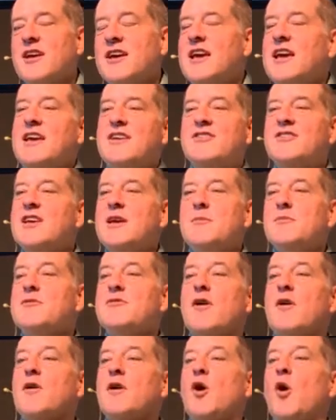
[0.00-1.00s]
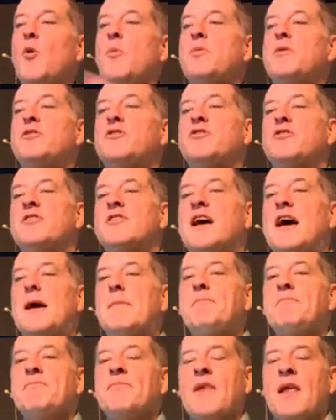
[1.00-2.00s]
He seemed very open to
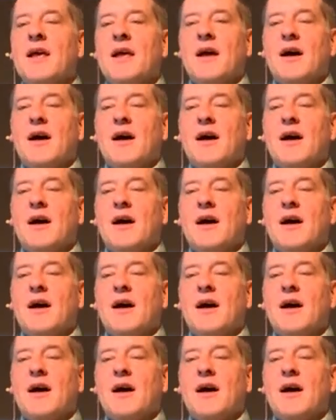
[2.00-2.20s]
that.